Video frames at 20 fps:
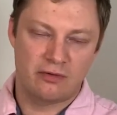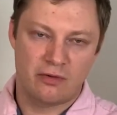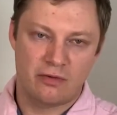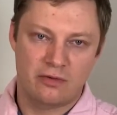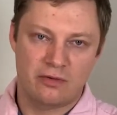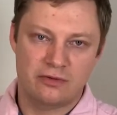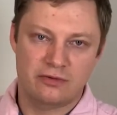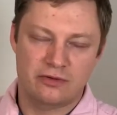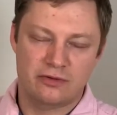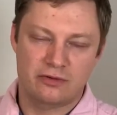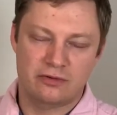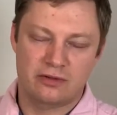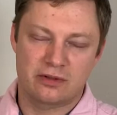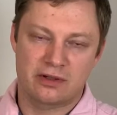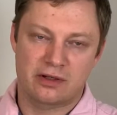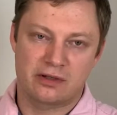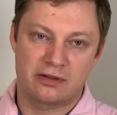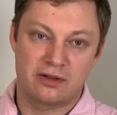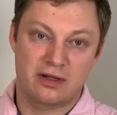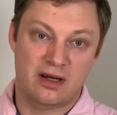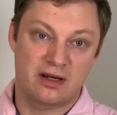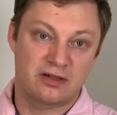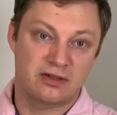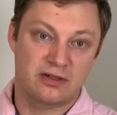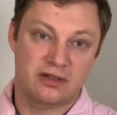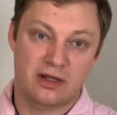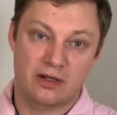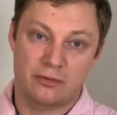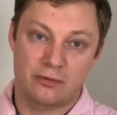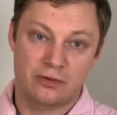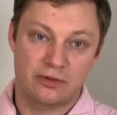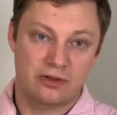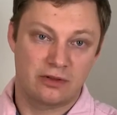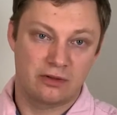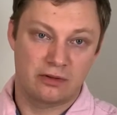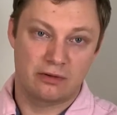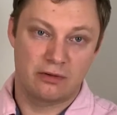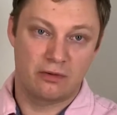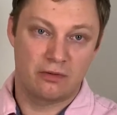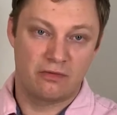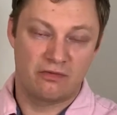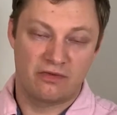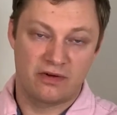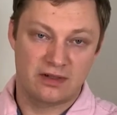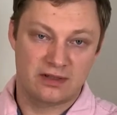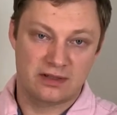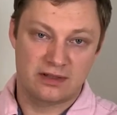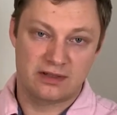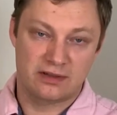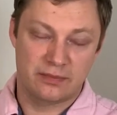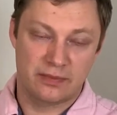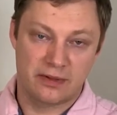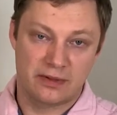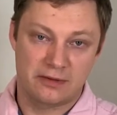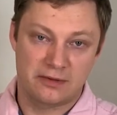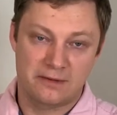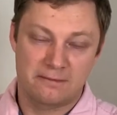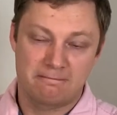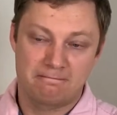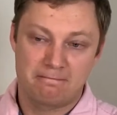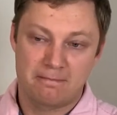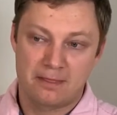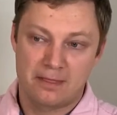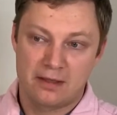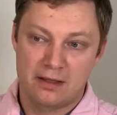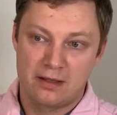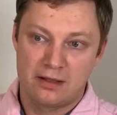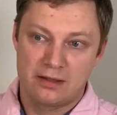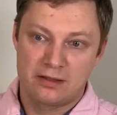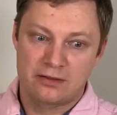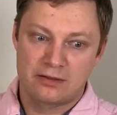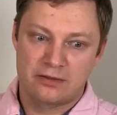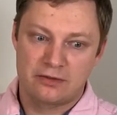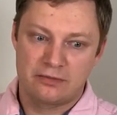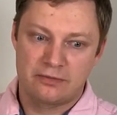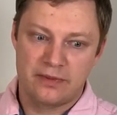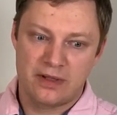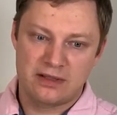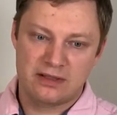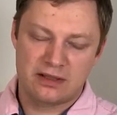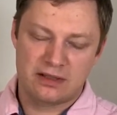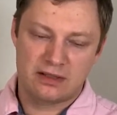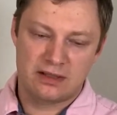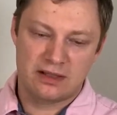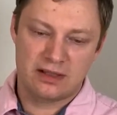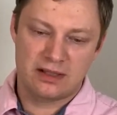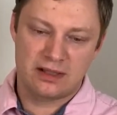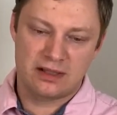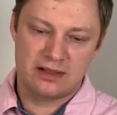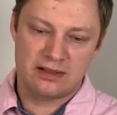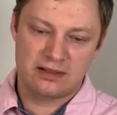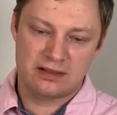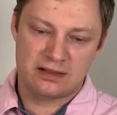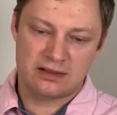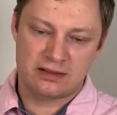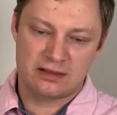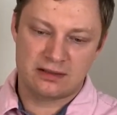novel so I could understand what the whole fuss is about. So basically, it's